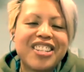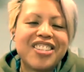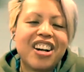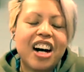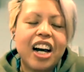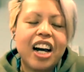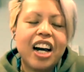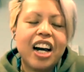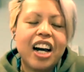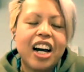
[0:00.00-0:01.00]
So
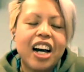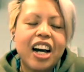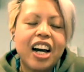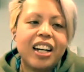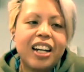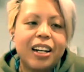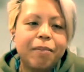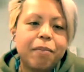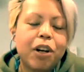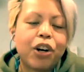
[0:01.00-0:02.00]
I'm
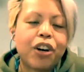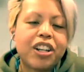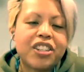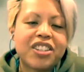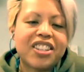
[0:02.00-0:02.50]
across